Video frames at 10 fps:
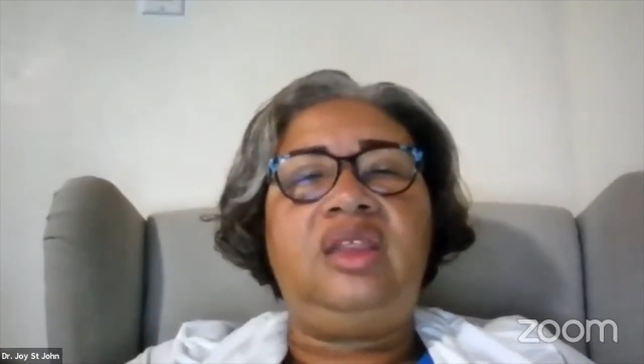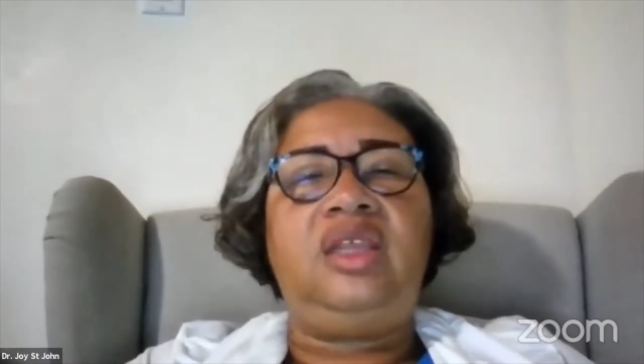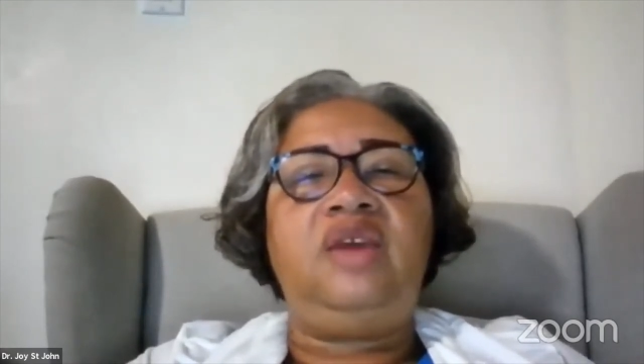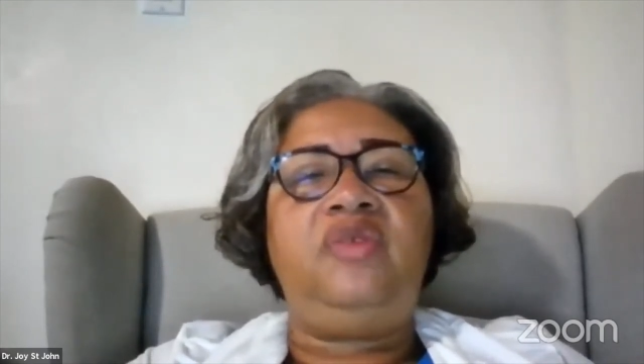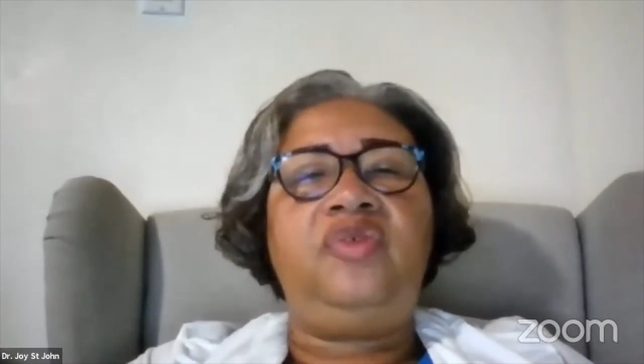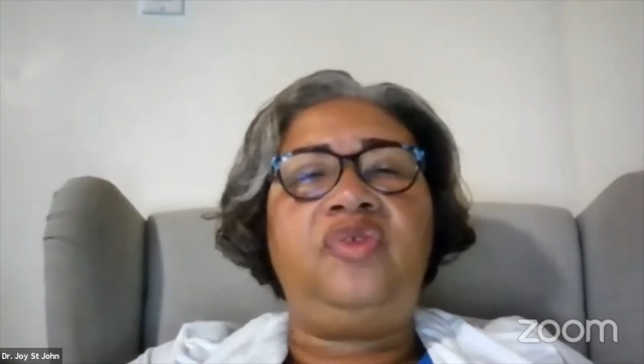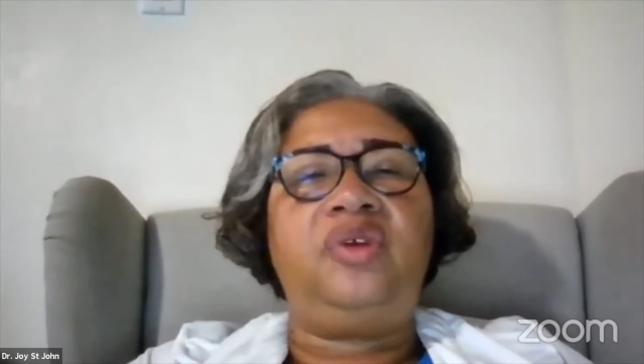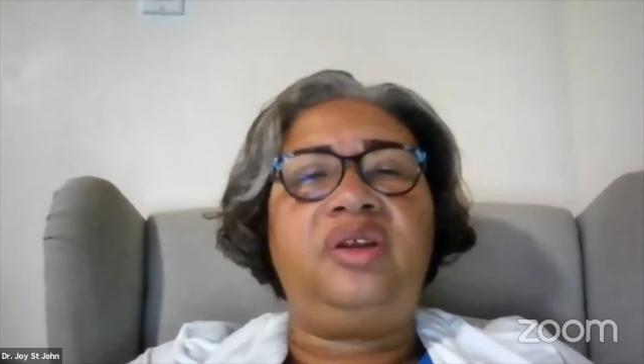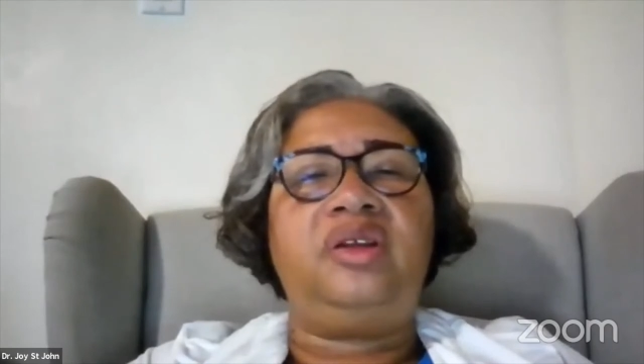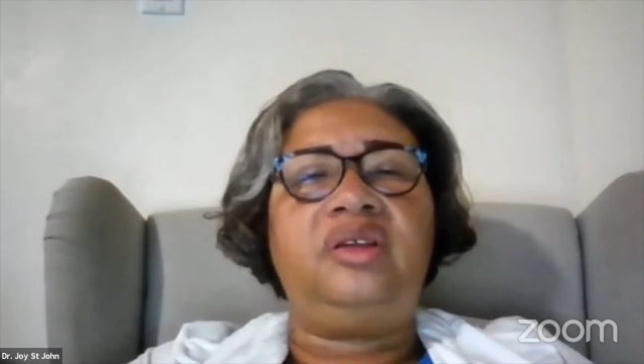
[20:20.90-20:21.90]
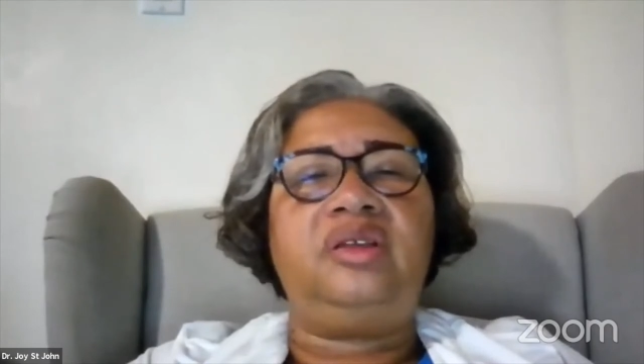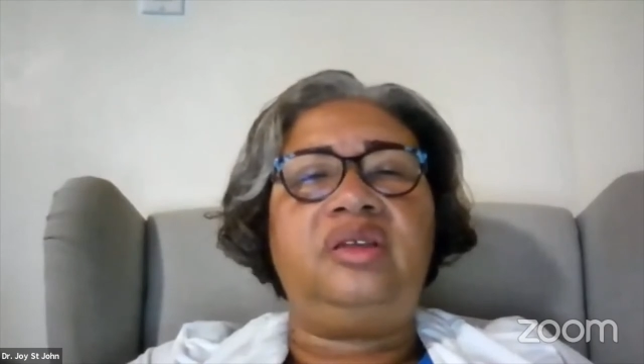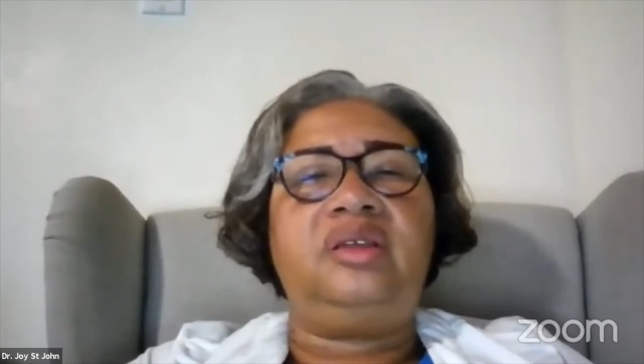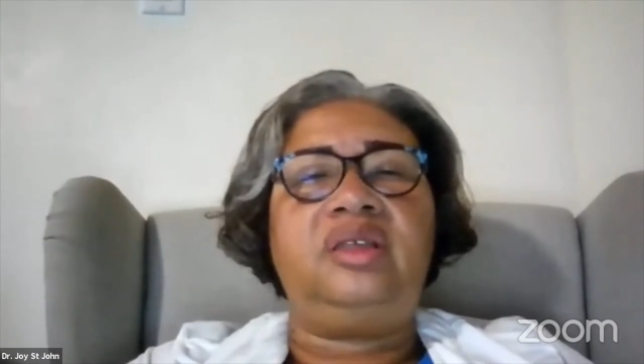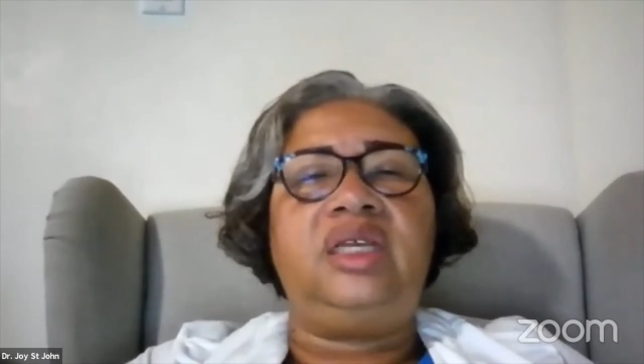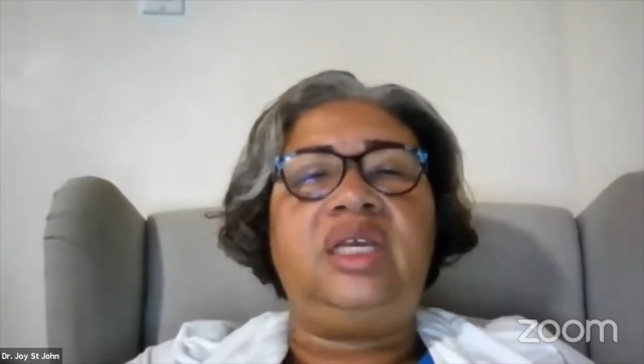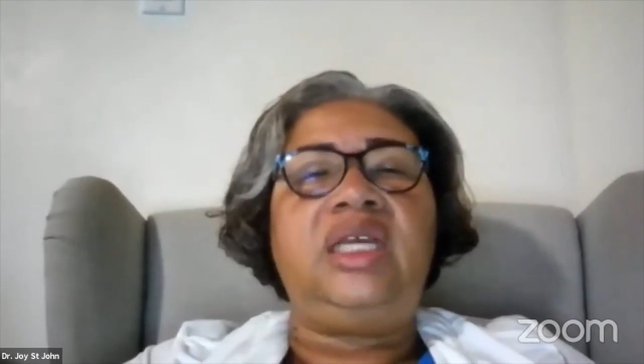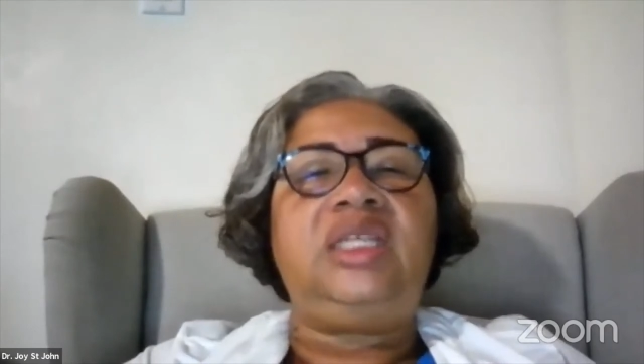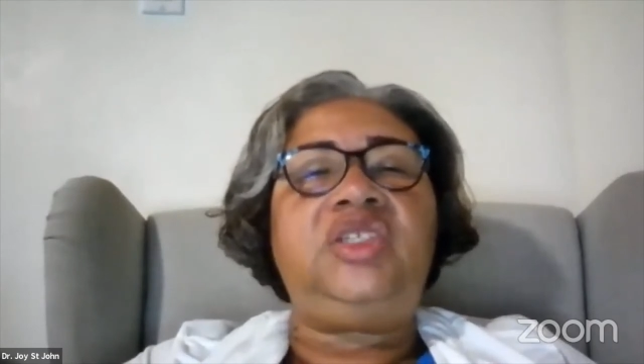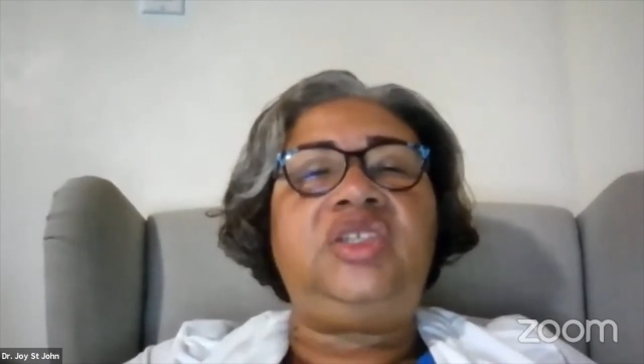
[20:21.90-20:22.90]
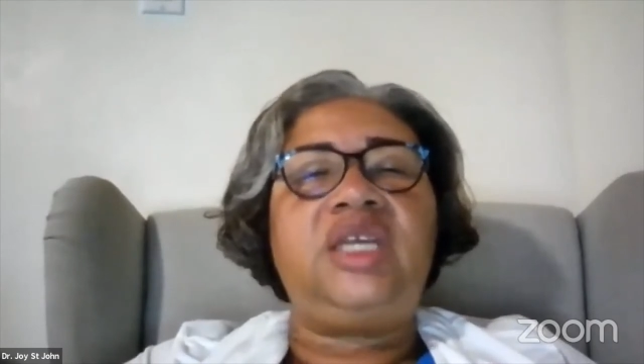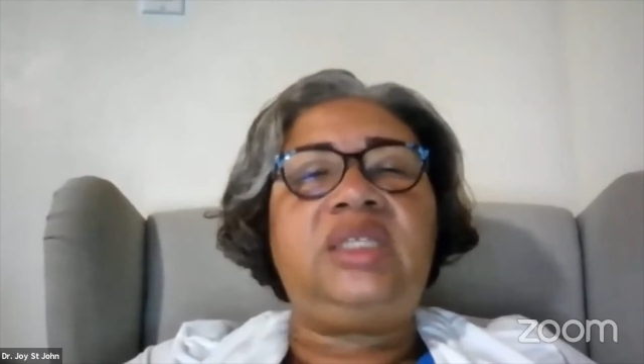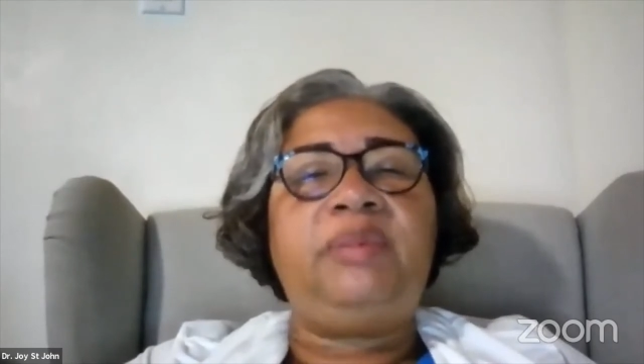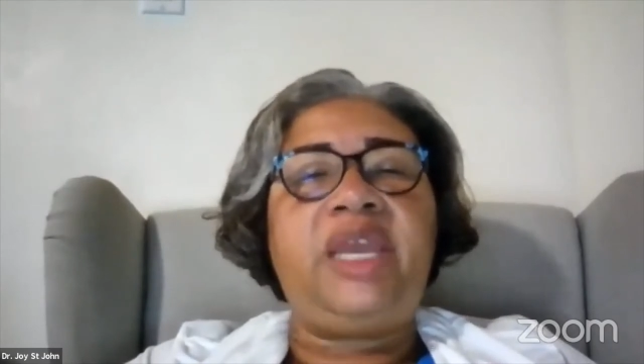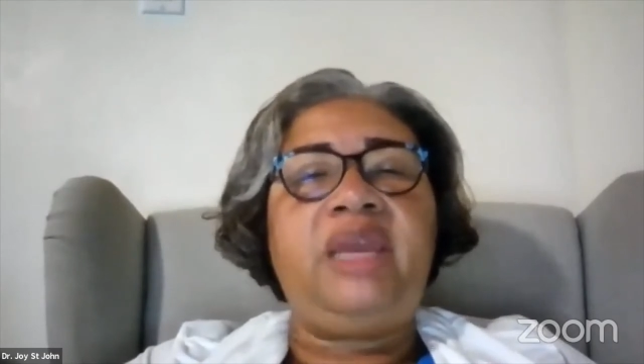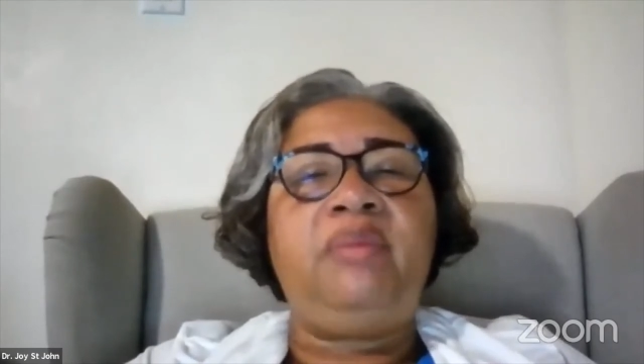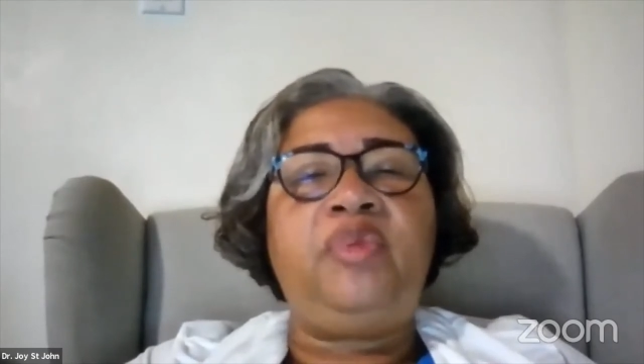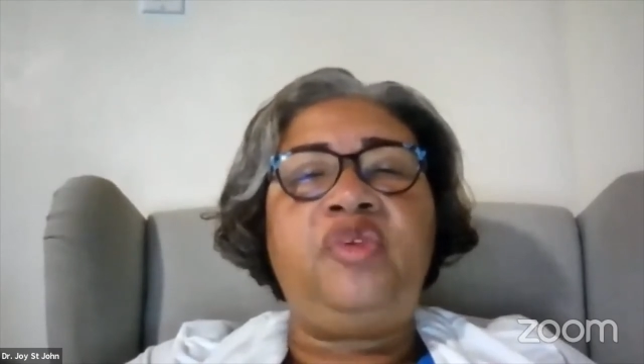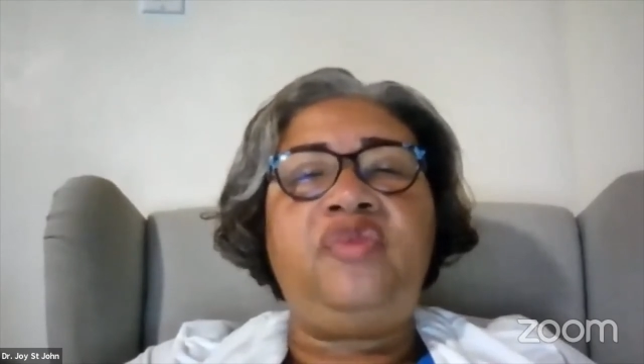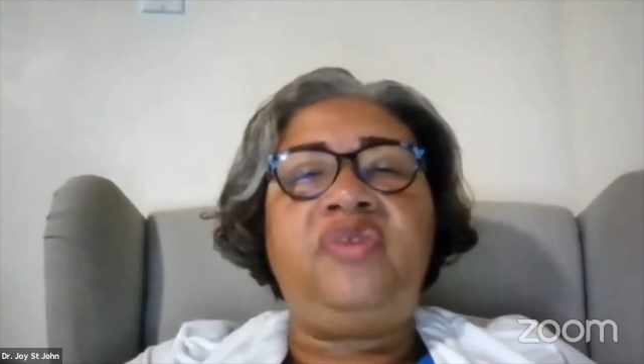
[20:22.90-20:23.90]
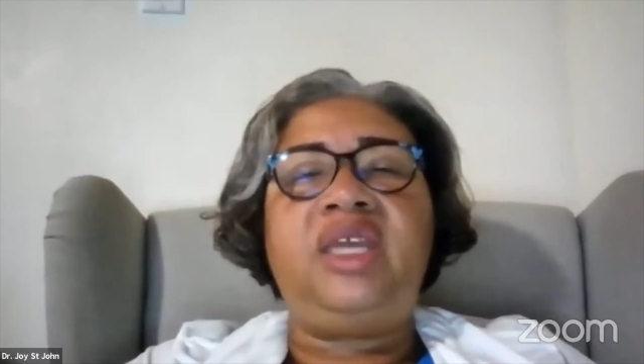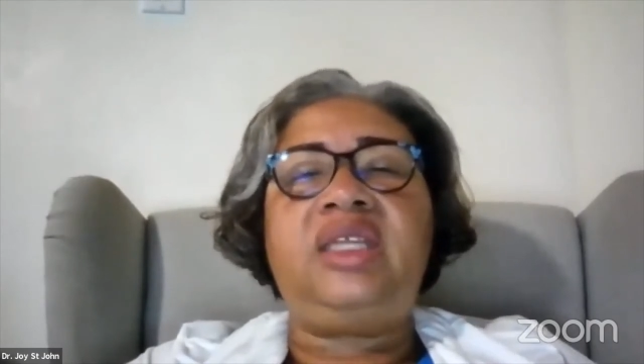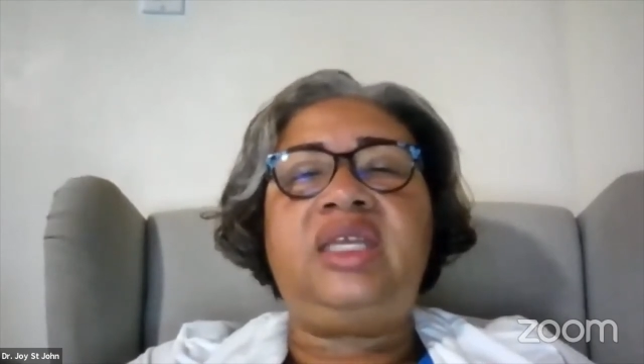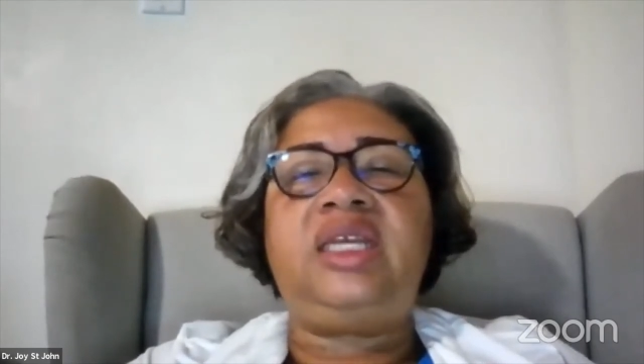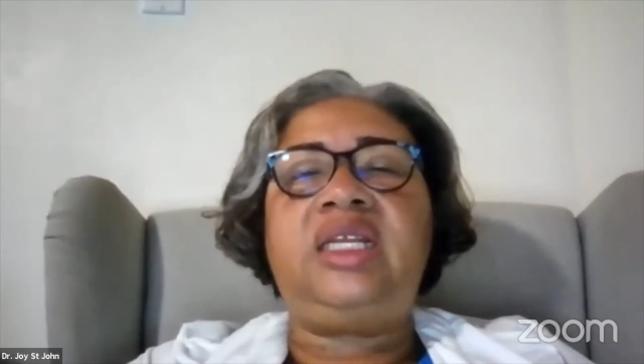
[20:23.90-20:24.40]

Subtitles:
Therefore, just by improving the